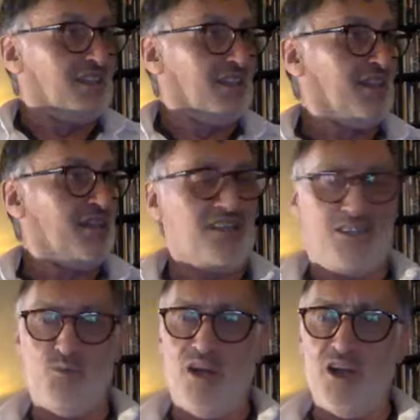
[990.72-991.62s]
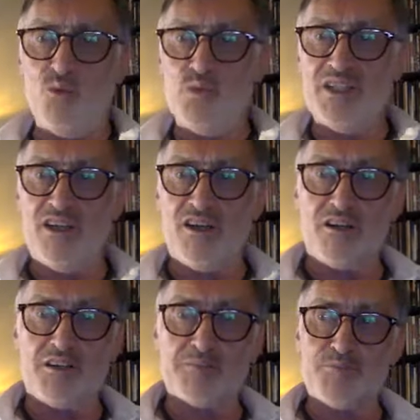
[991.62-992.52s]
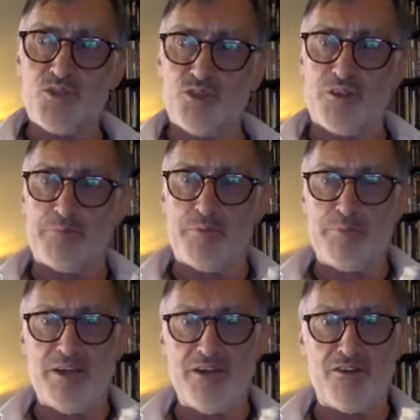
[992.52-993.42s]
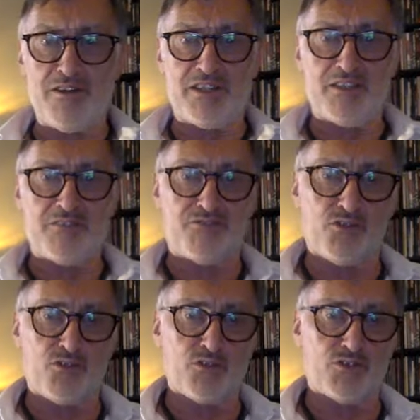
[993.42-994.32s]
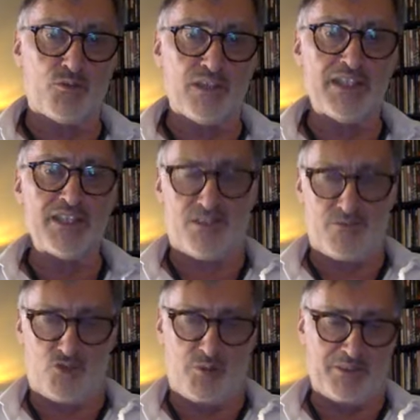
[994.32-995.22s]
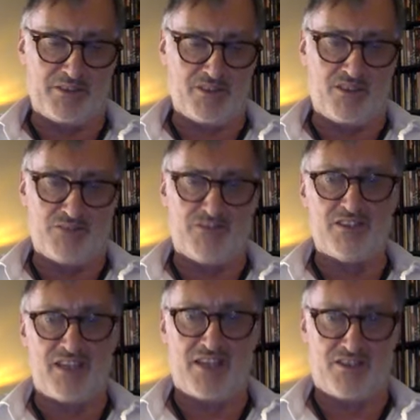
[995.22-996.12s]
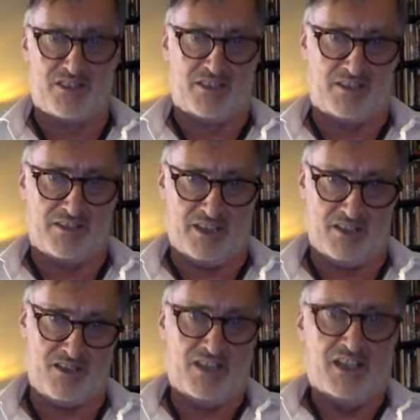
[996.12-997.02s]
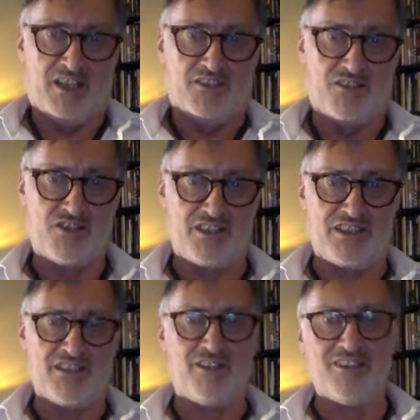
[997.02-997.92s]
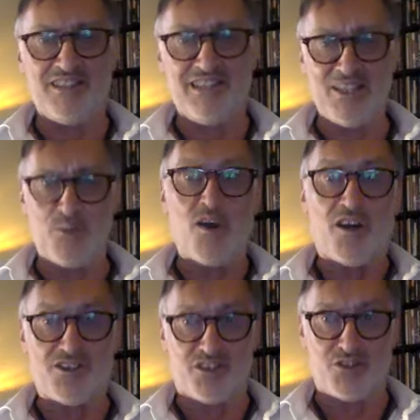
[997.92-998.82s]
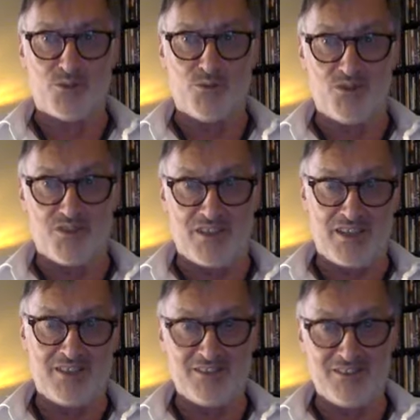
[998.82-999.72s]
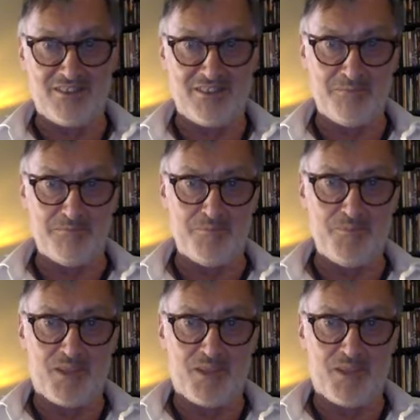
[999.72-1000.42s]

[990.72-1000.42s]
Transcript: uh, well, we are sort of preparing for the release of Tripping the Dark Fantastic, I guess. There's still a lot of legwork to do on that um,